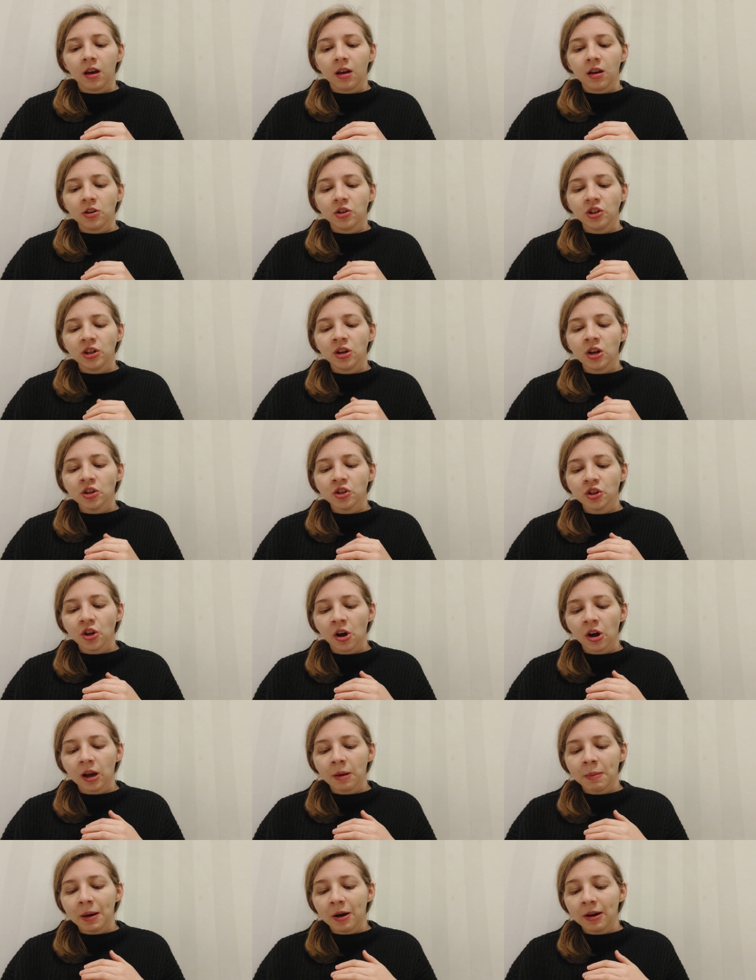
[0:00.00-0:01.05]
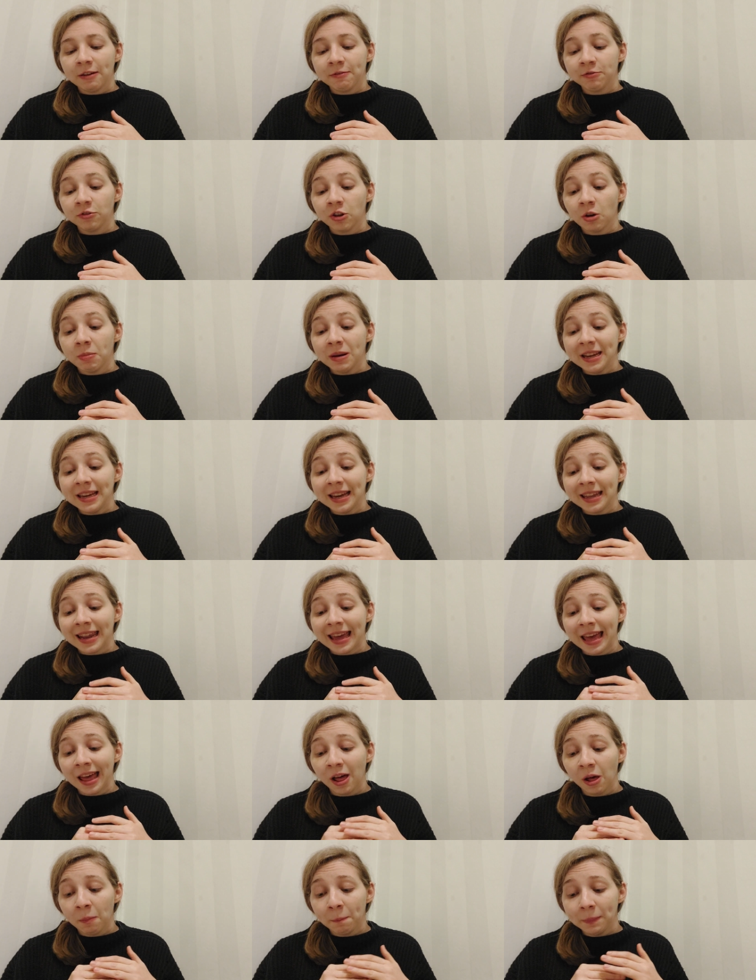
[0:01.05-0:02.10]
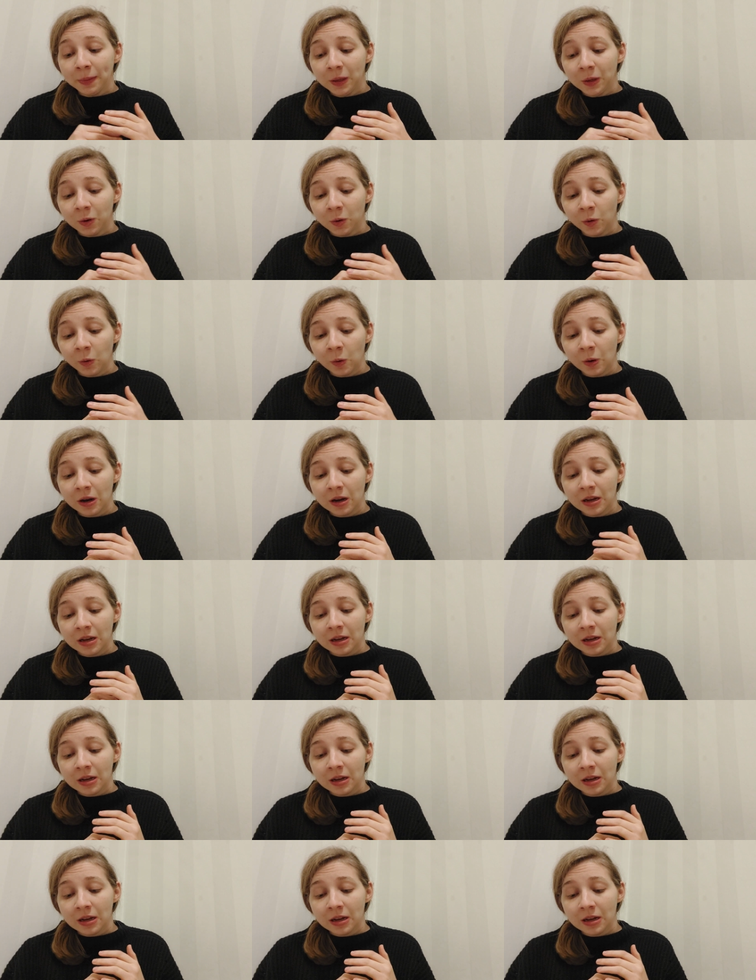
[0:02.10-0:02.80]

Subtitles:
She does talk about if nobody can help you,